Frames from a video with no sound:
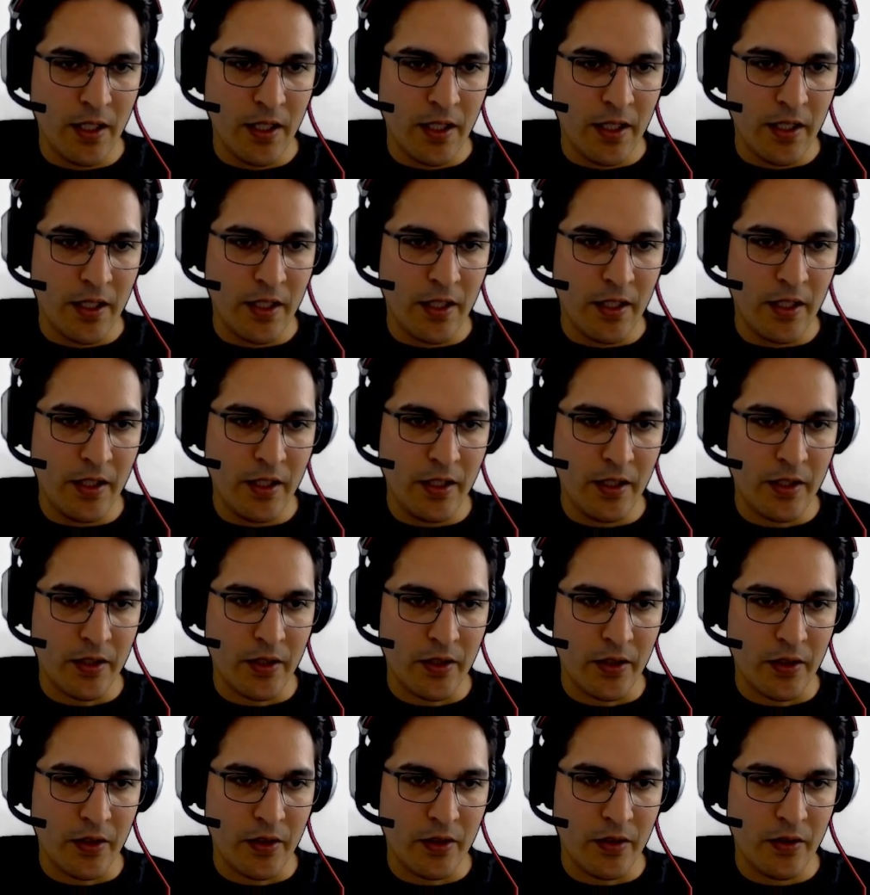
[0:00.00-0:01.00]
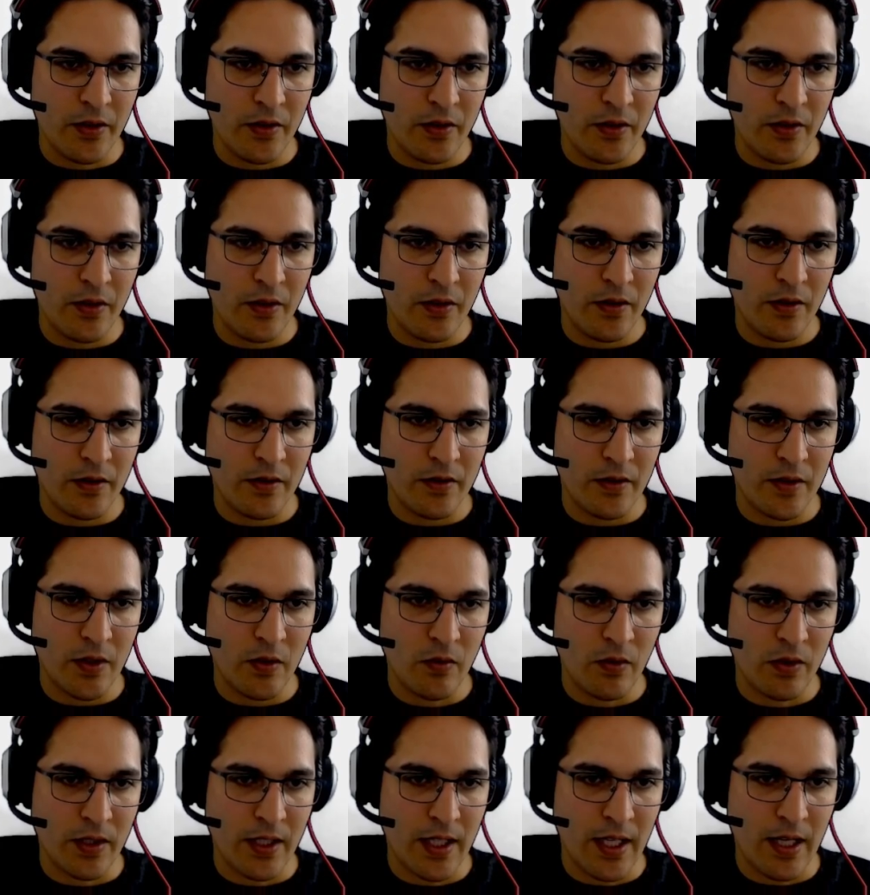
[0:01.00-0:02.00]
Here, let's see
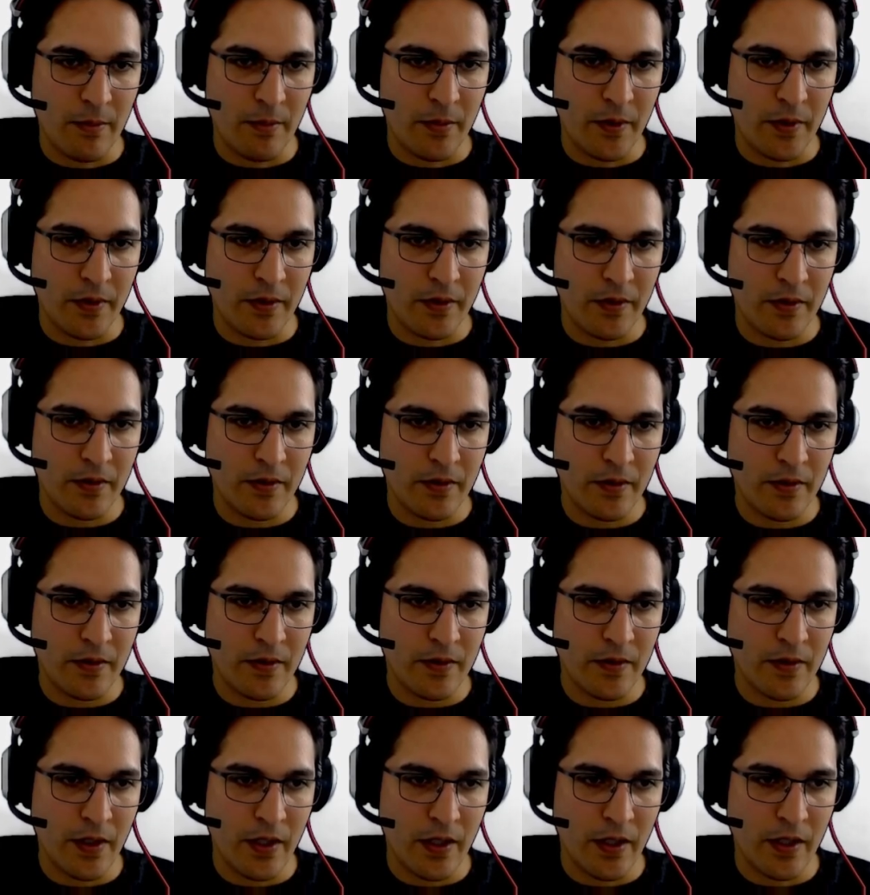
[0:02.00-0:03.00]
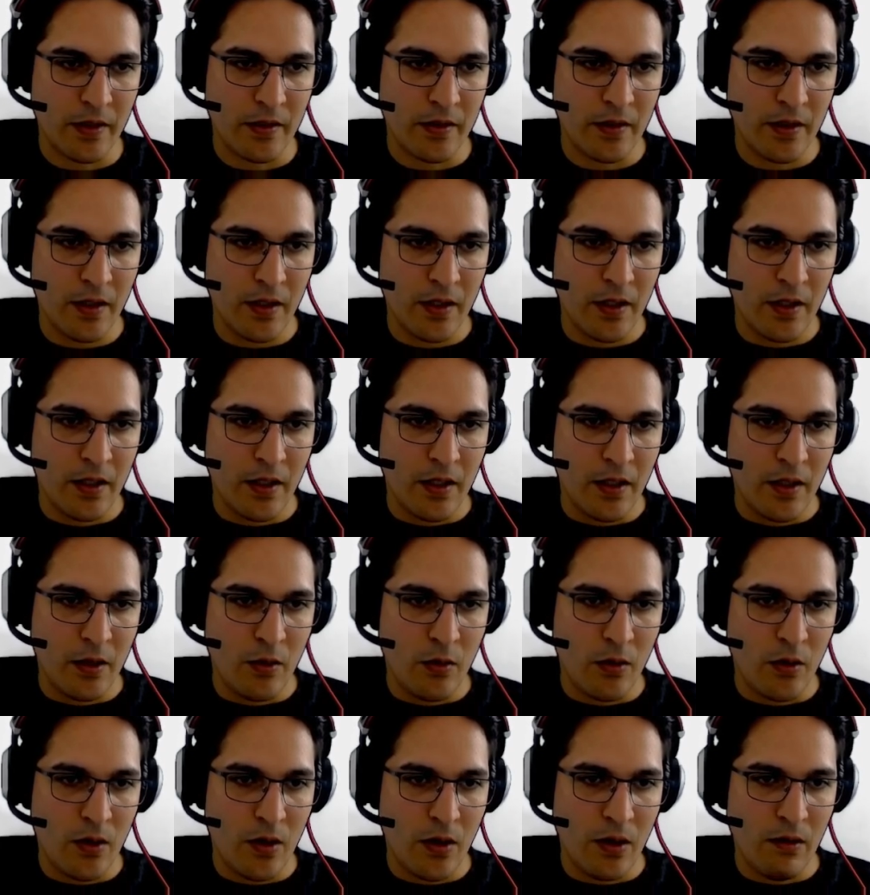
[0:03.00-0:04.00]
what happened. It said
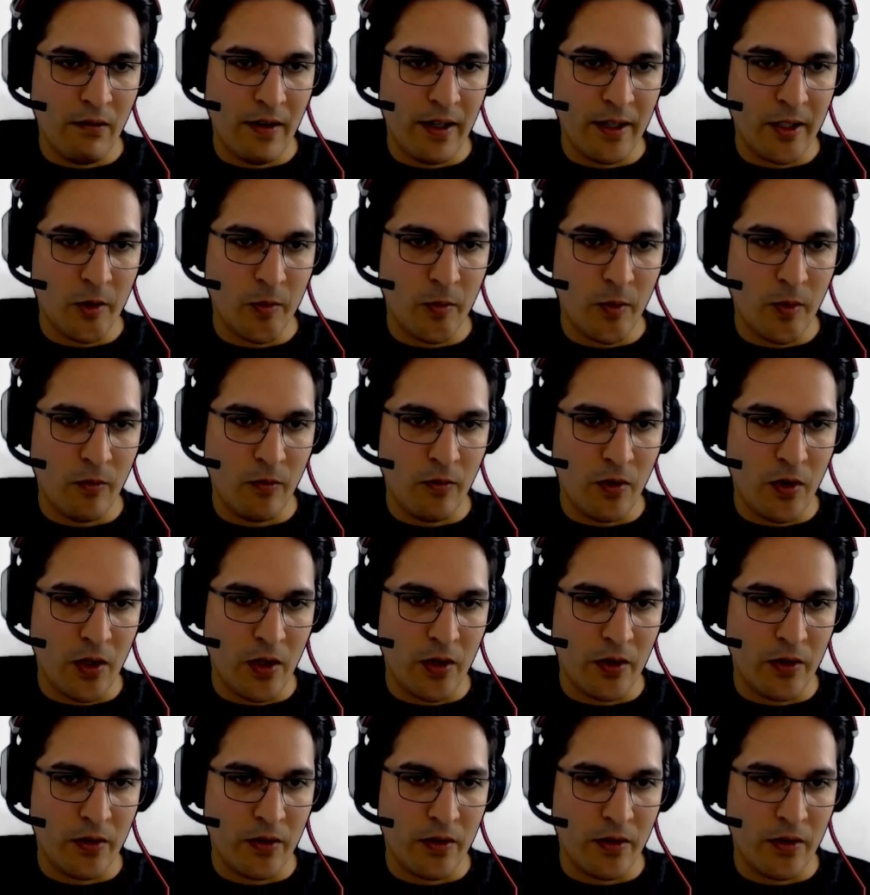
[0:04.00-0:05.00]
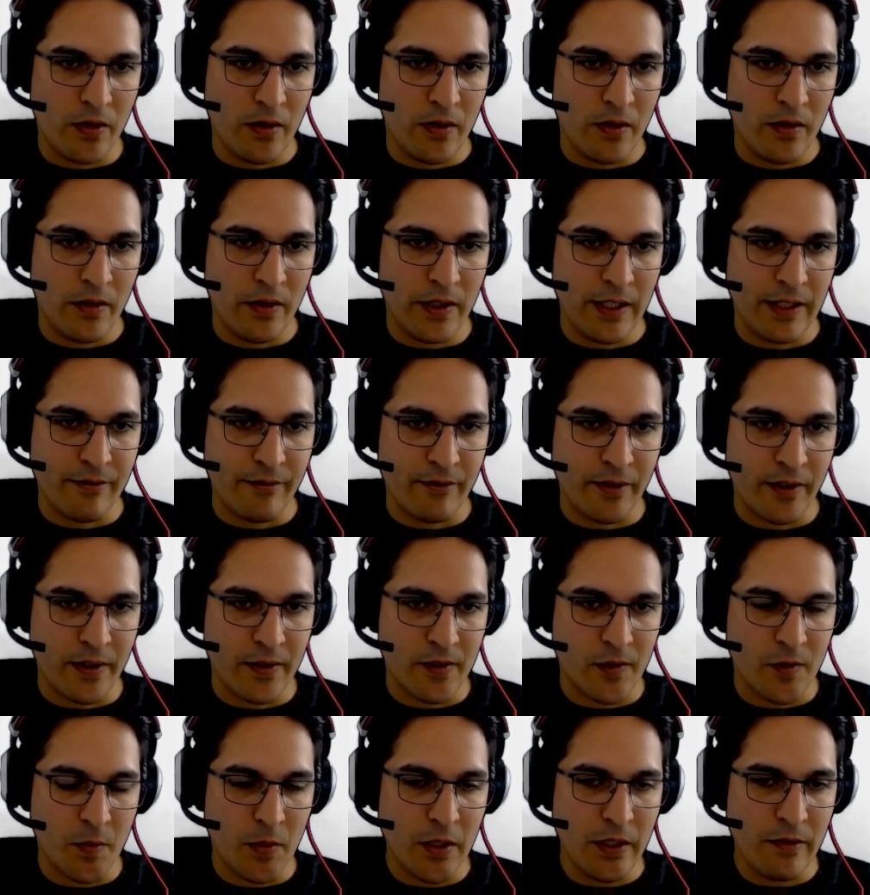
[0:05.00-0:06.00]
local variable var reference
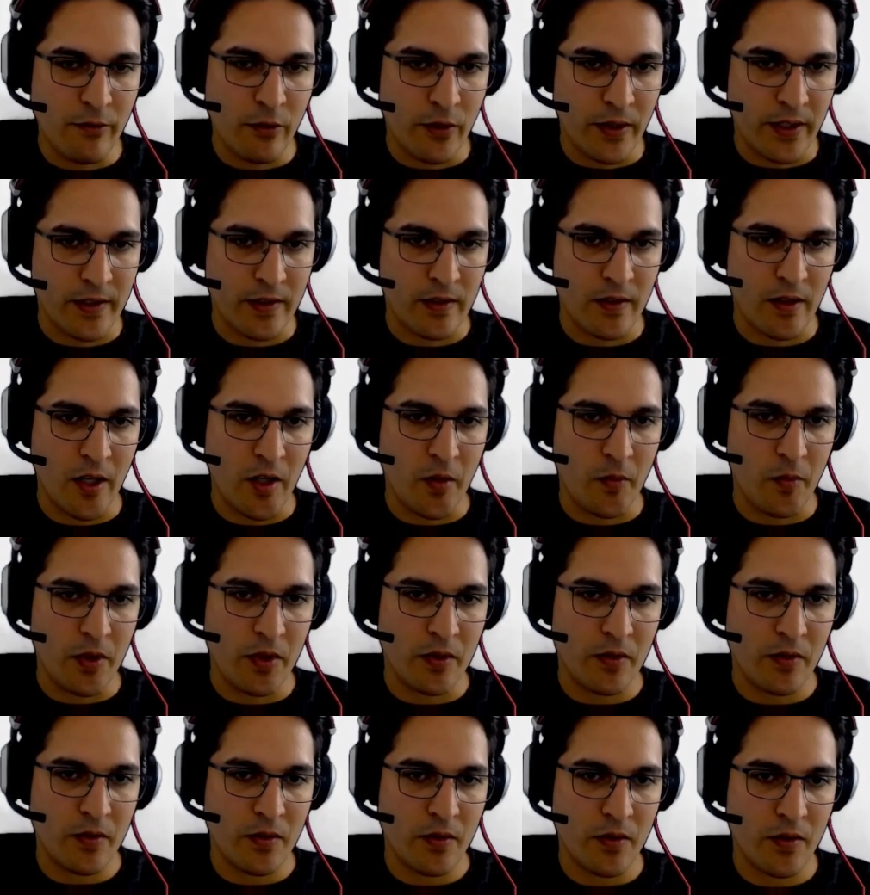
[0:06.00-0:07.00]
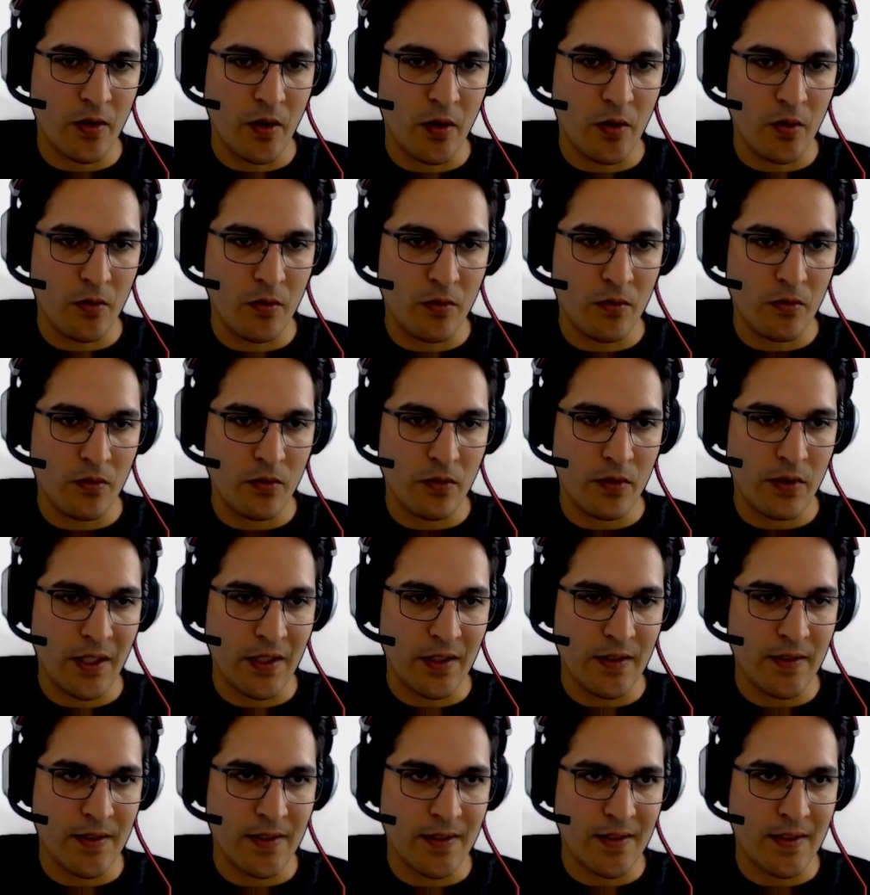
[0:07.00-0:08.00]
b for assignment. So that's
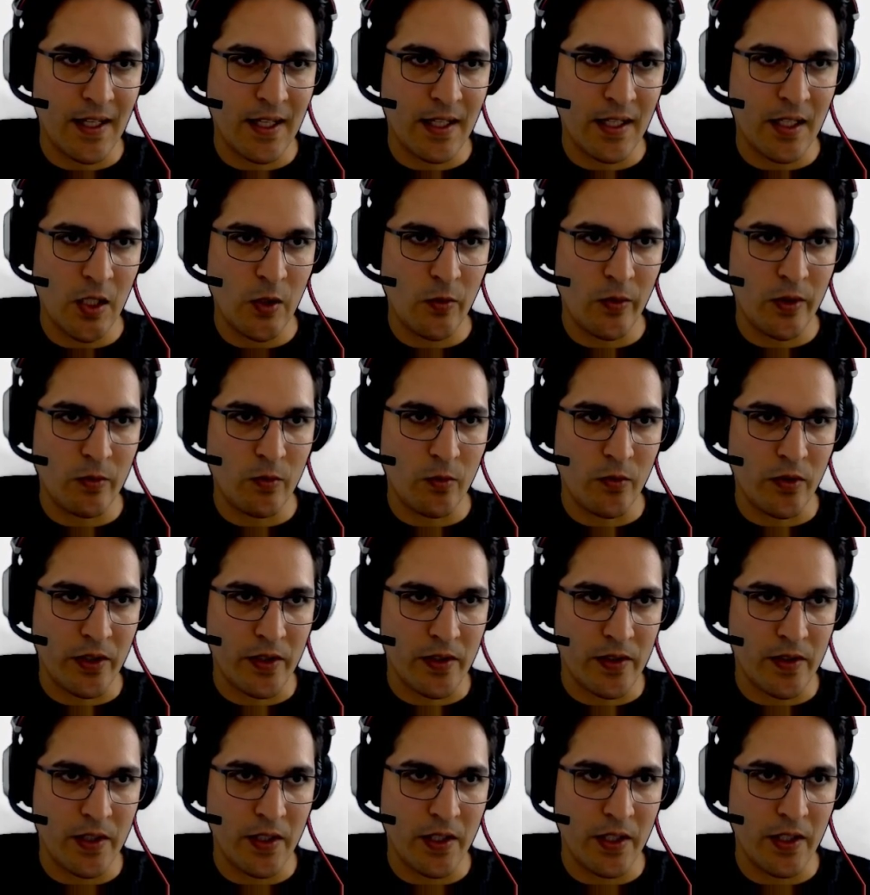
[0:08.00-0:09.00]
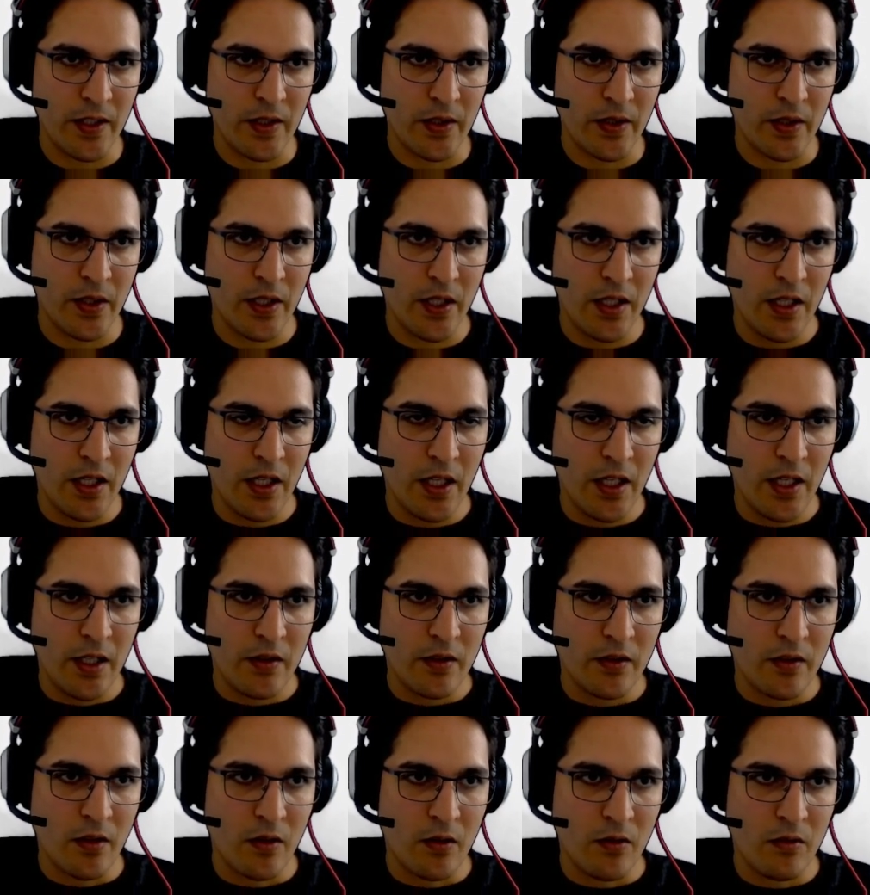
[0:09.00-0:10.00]
exactly what we want to see here.
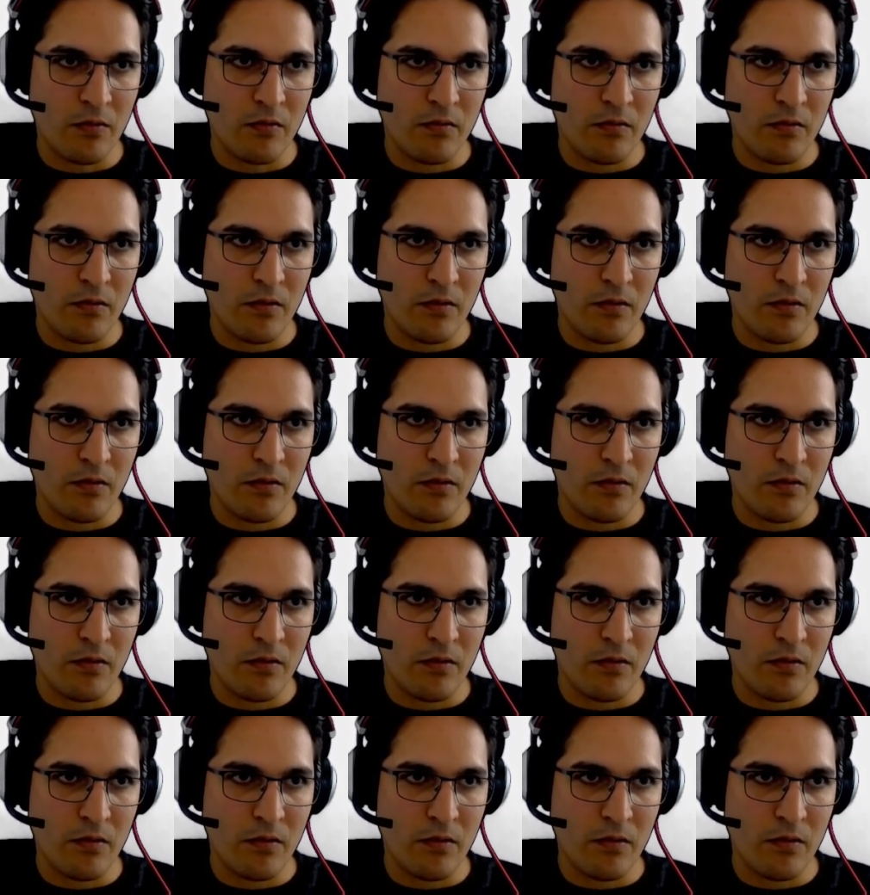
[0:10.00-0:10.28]
So